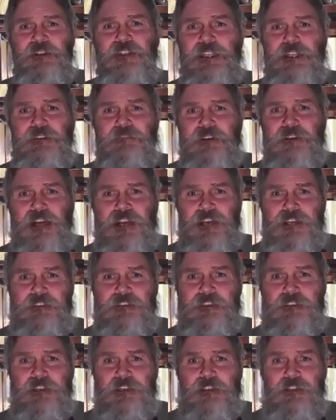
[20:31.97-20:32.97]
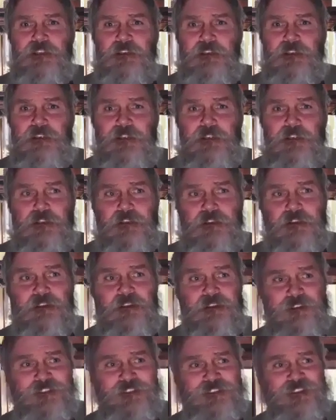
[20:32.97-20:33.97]
God wouldn't even like
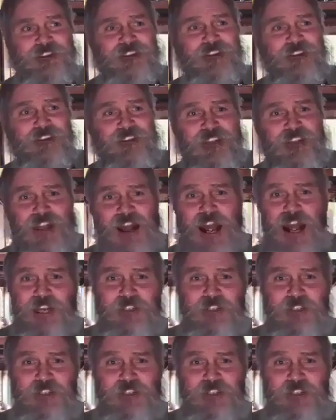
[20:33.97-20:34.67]
that.